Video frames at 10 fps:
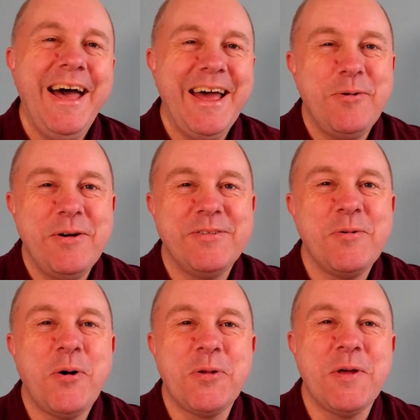Hello
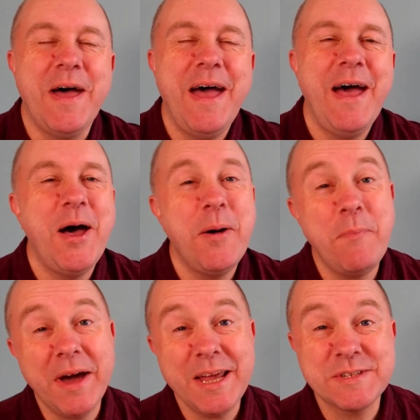everyone,
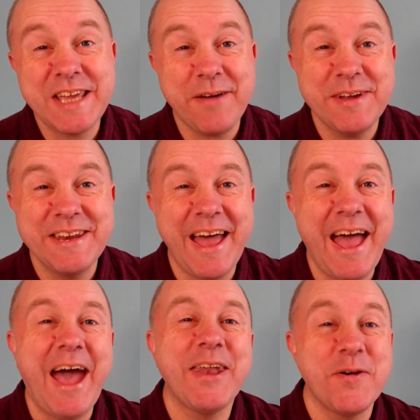my name's Gavin
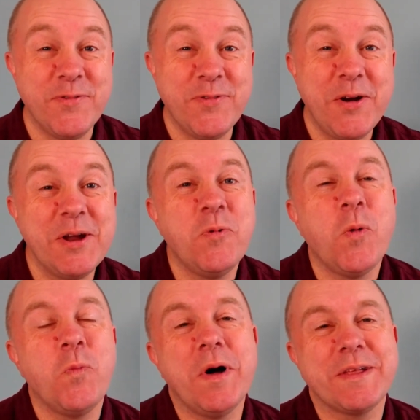and a very
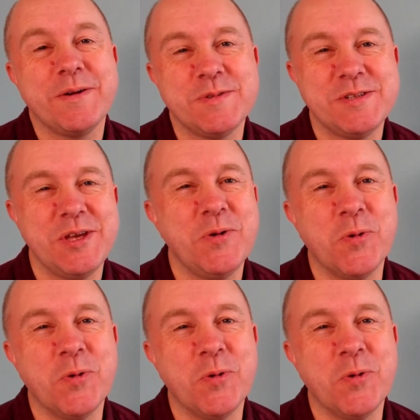warm welcome to you